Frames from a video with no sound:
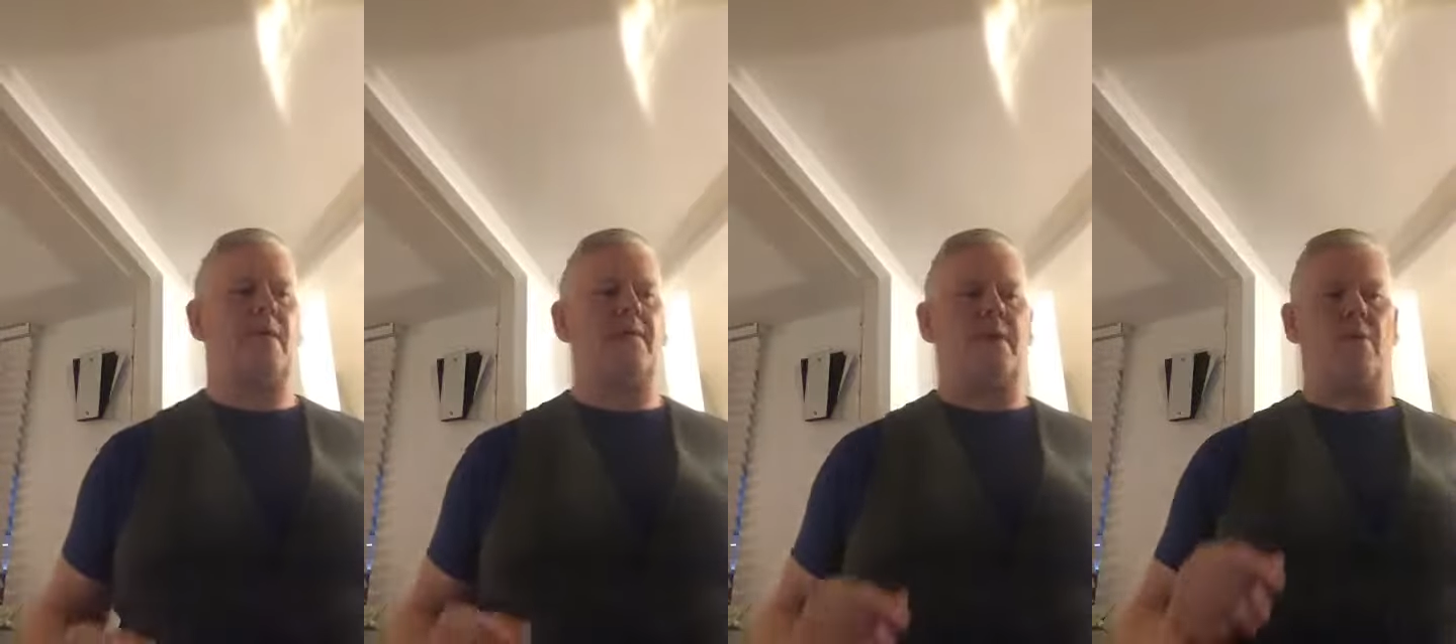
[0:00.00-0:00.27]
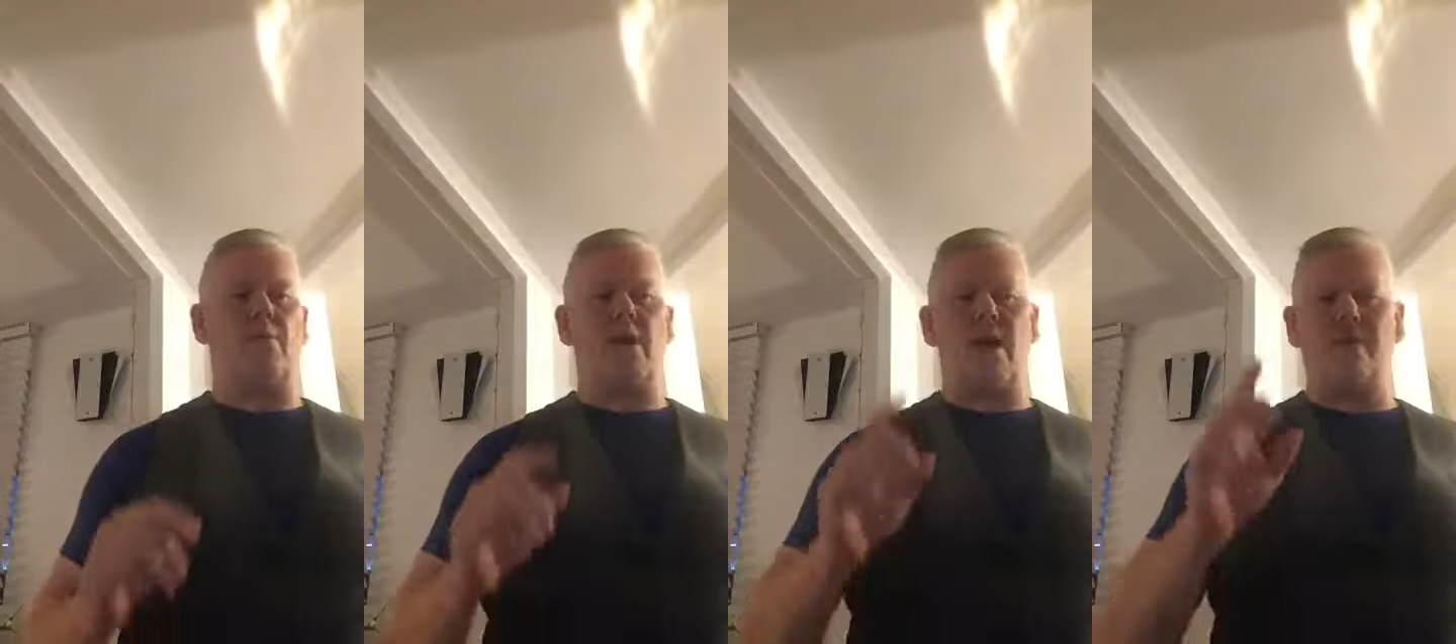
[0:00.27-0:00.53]

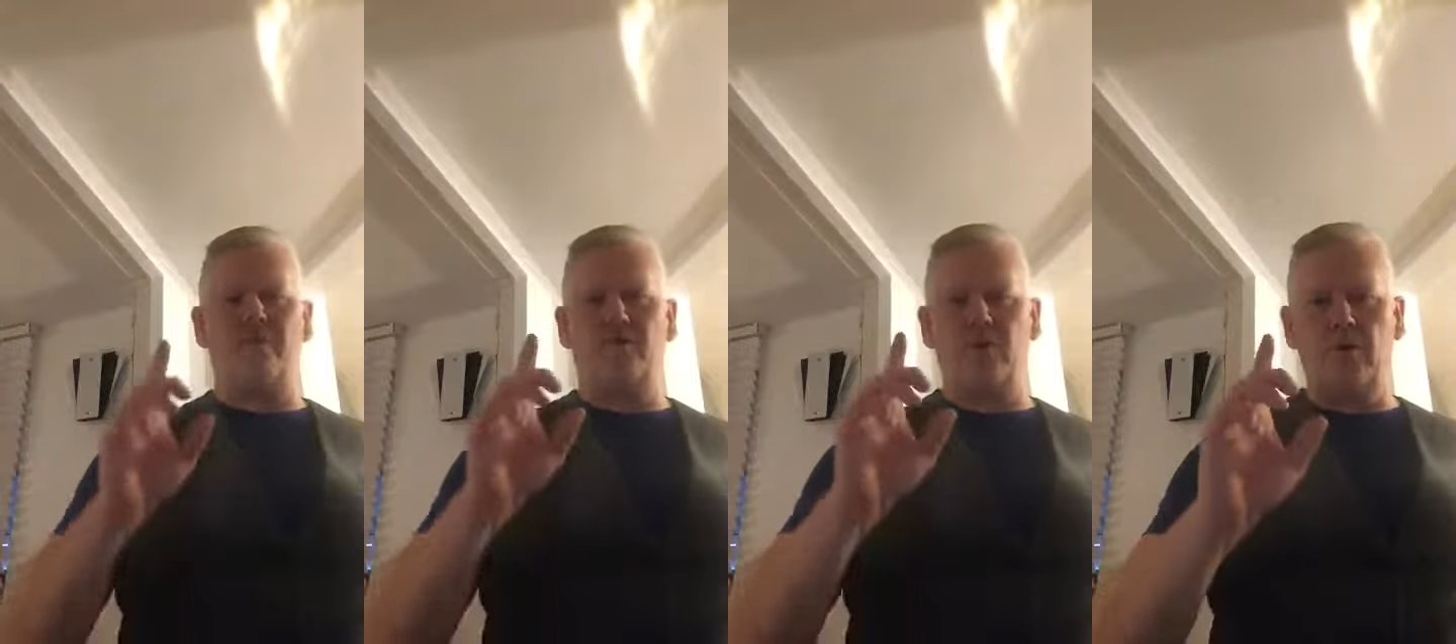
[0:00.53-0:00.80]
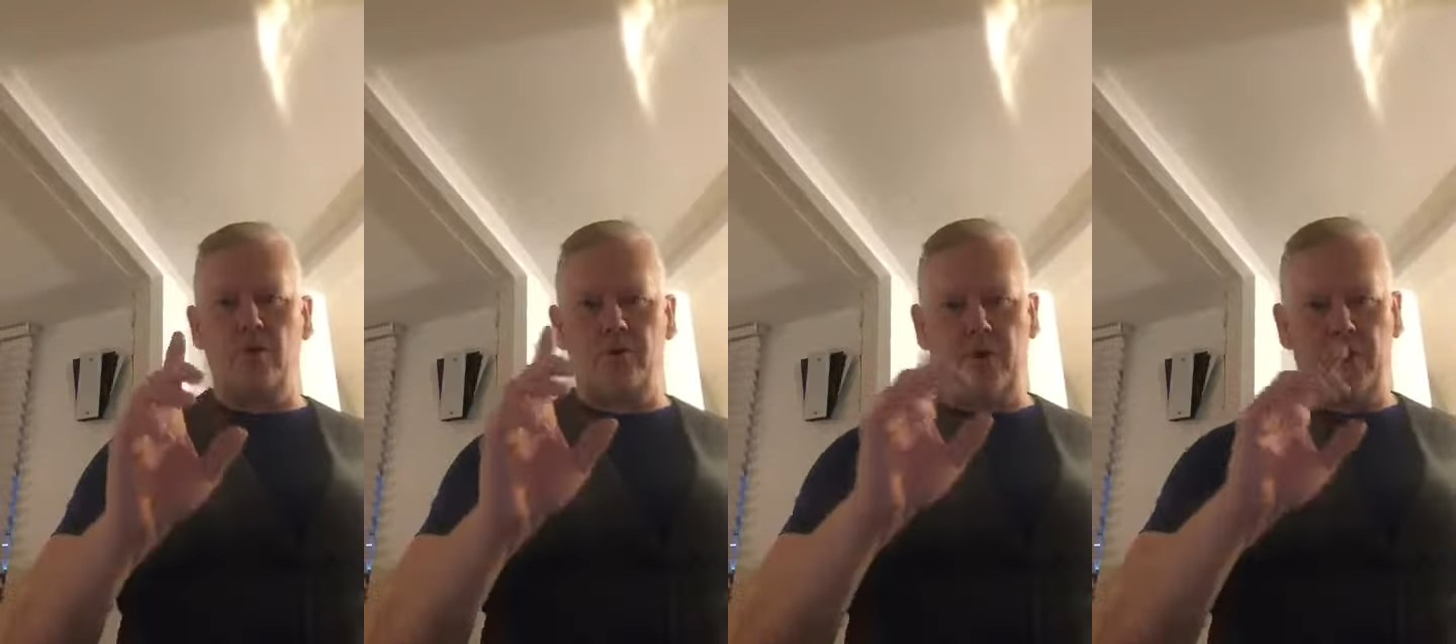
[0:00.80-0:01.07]
Then we have
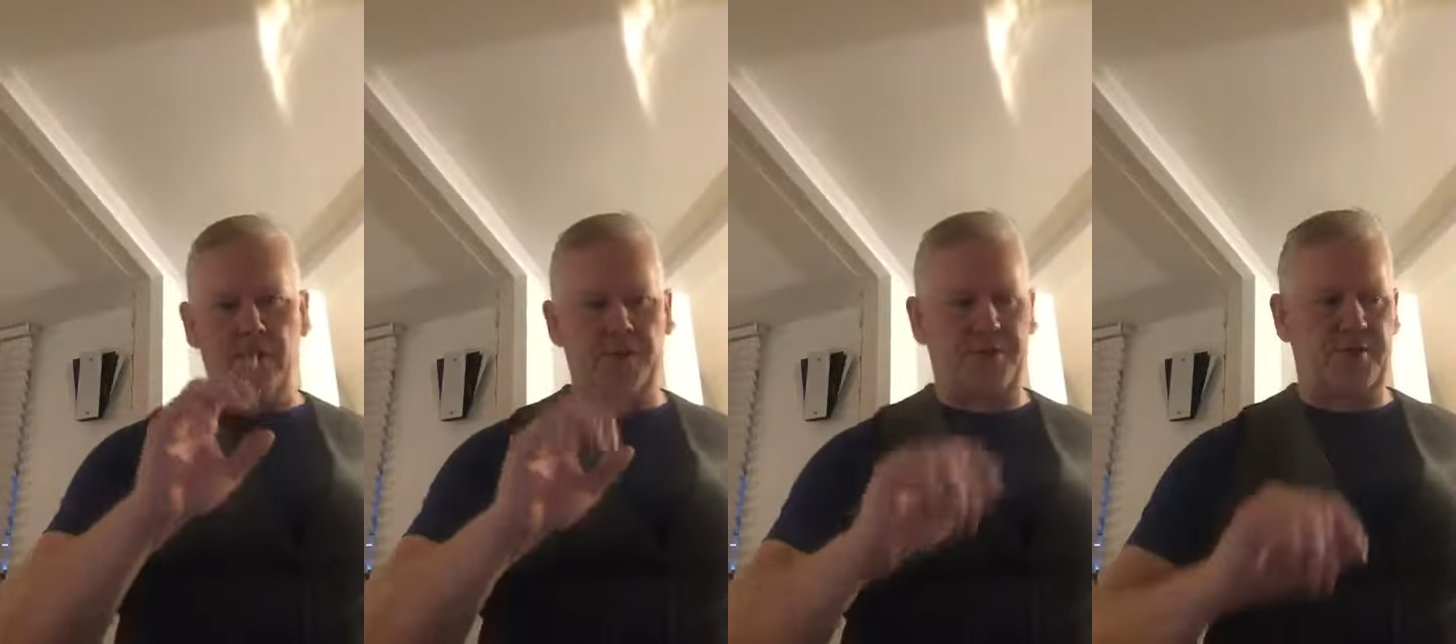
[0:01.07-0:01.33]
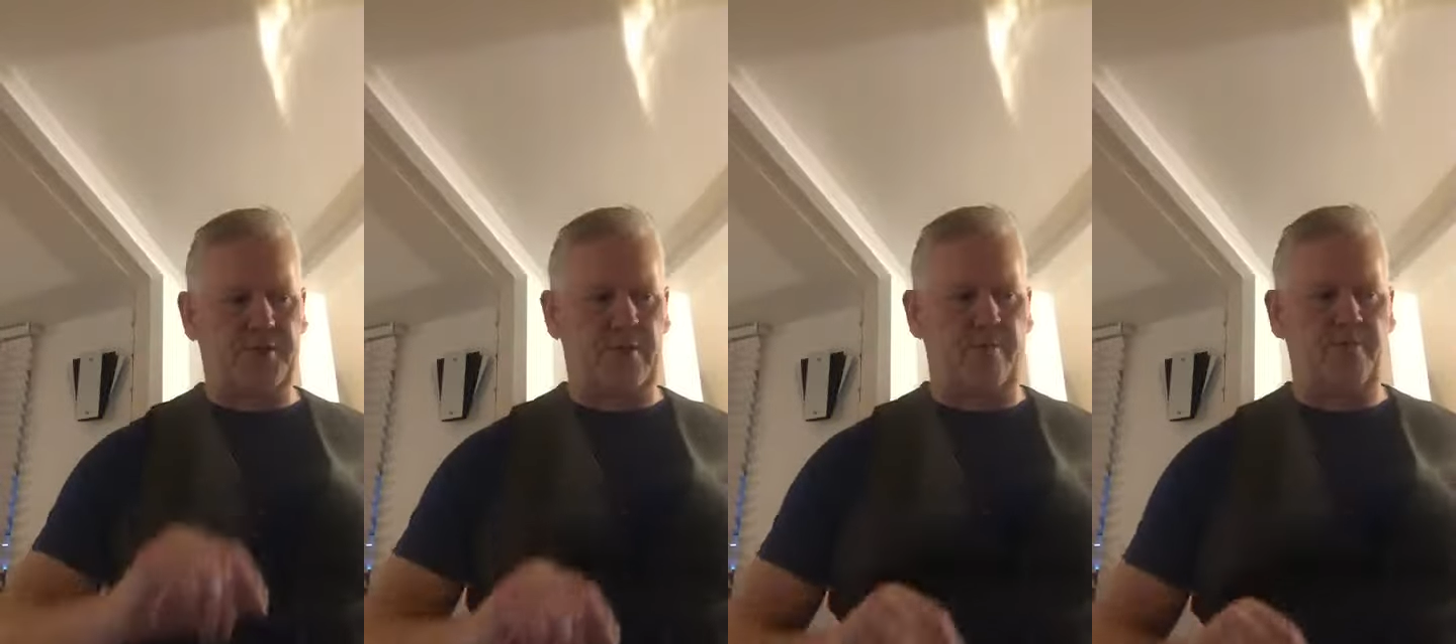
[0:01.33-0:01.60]

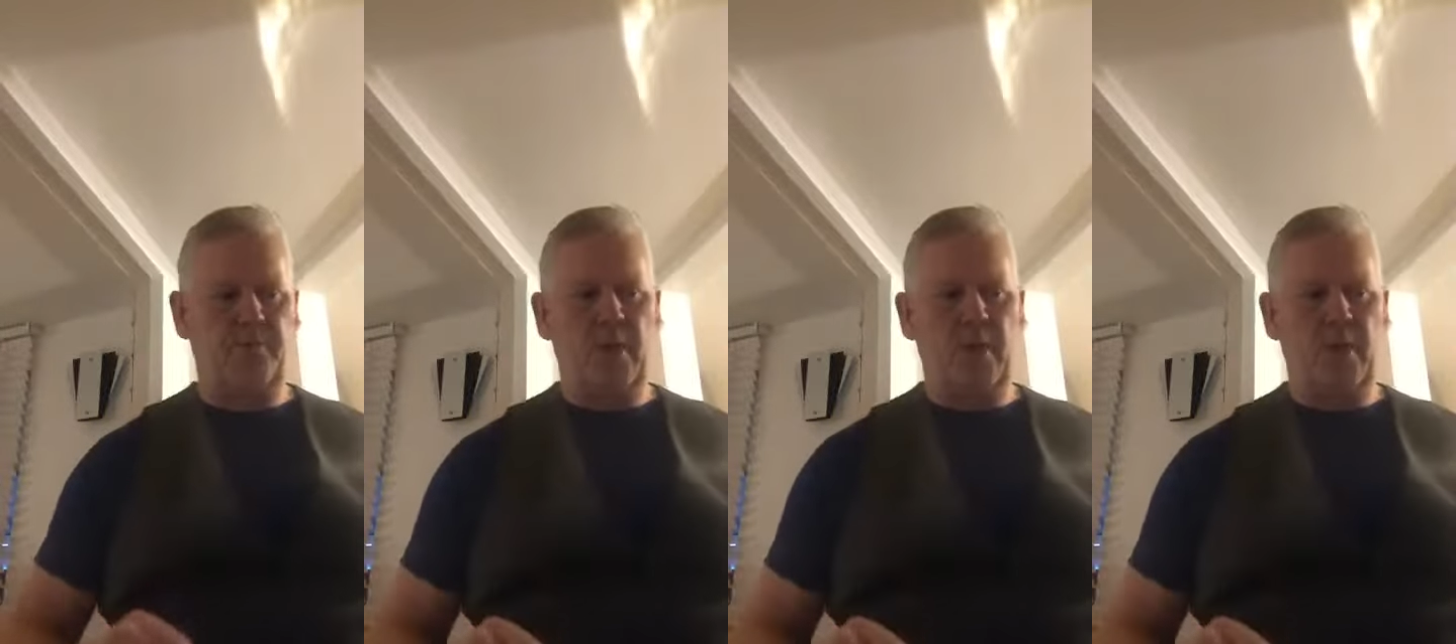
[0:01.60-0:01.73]
Uranus